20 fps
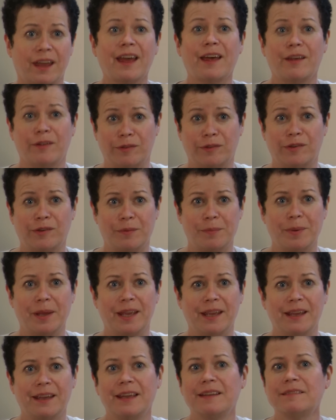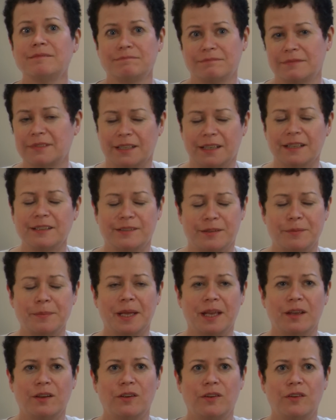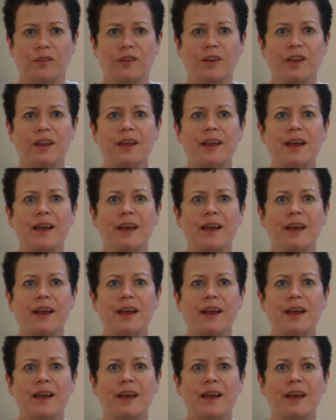health to be good.